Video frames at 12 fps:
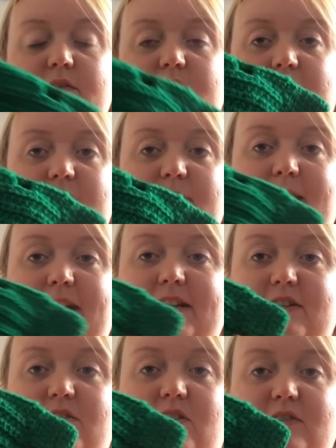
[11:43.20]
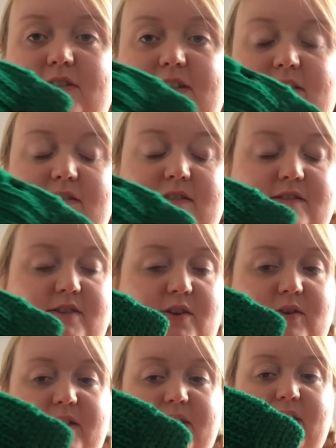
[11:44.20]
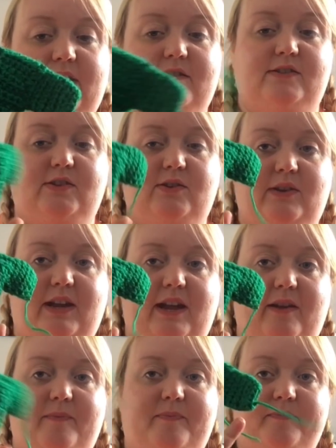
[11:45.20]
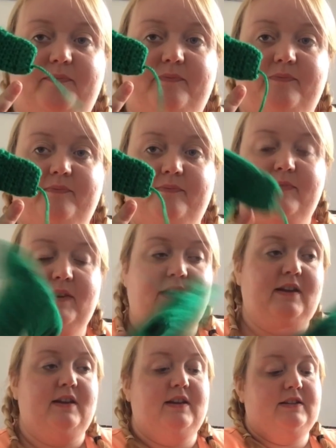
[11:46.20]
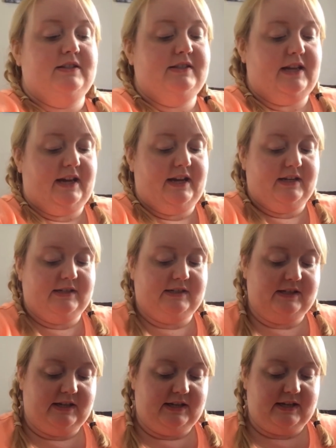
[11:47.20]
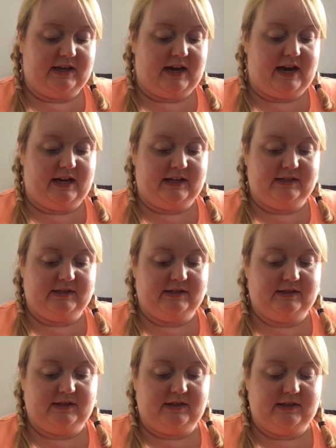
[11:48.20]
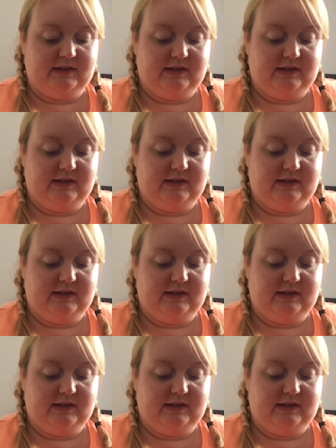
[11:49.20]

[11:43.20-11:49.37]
that I've made and not sewn in the ends to yet. It's that, and